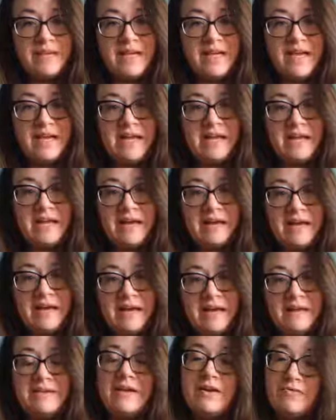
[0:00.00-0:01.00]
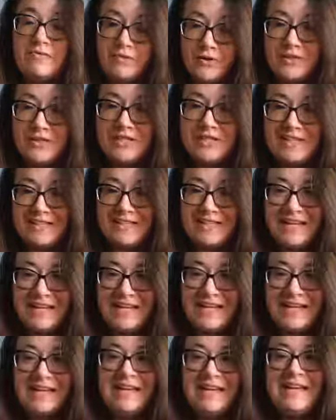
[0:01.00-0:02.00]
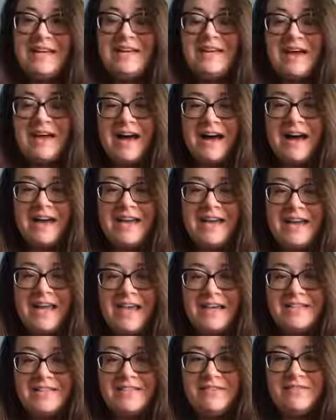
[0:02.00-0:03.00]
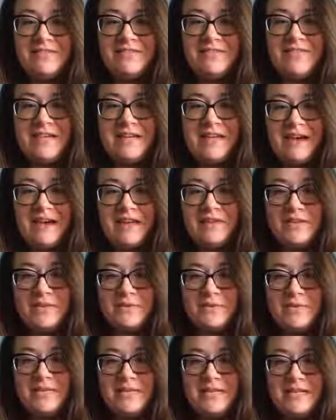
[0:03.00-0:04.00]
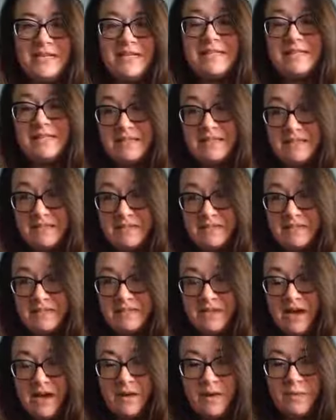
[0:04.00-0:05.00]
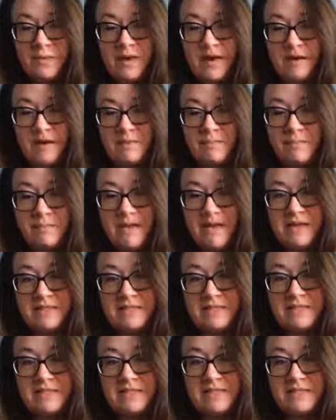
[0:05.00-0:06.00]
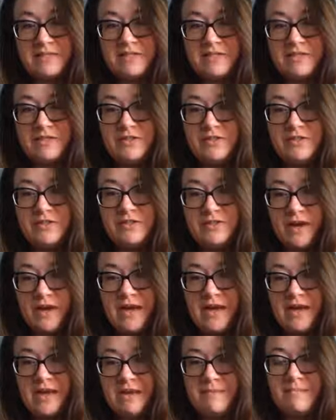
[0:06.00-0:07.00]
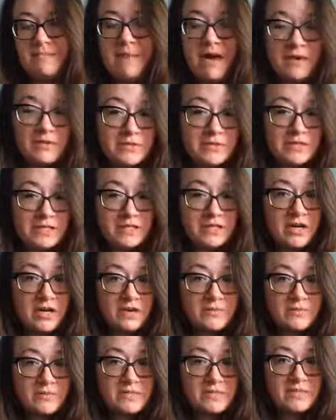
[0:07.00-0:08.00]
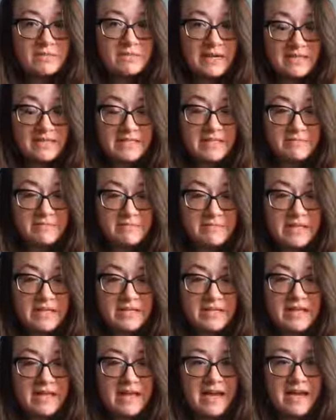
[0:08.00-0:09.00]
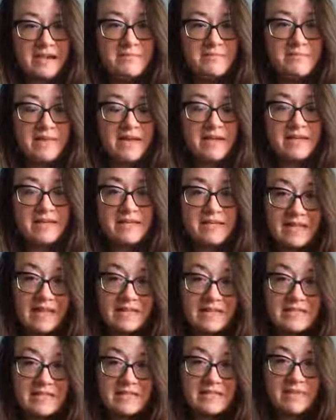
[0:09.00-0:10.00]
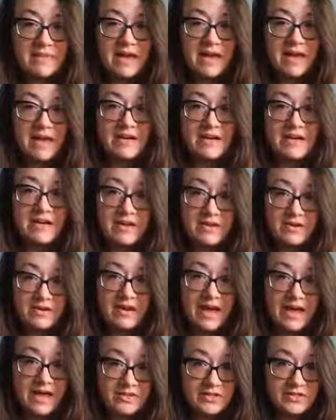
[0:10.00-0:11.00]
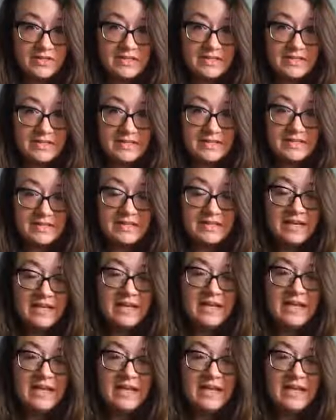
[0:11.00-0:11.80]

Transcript: unfortunately, in 1859, there was an incident where Mutton destroyed a mountain goat specimen that had been collected by another naturalist.